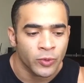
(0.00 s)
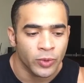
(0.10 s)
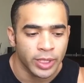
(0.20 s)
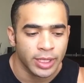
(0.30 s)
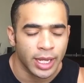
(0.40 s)

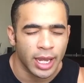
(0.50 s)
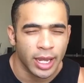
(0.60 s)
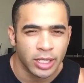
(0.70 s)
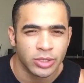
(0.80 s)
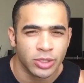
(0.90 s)
really
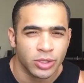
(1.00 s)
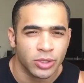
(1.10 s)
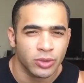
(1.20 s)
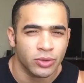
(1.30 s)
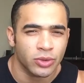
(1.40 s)

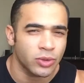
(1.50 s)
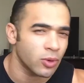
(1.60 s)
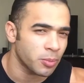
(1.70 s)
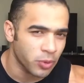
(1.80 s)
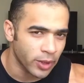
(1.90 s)
execute
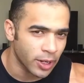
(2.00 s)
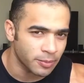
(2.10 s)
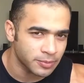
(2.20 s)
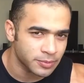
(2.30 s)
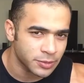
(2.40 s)
your prep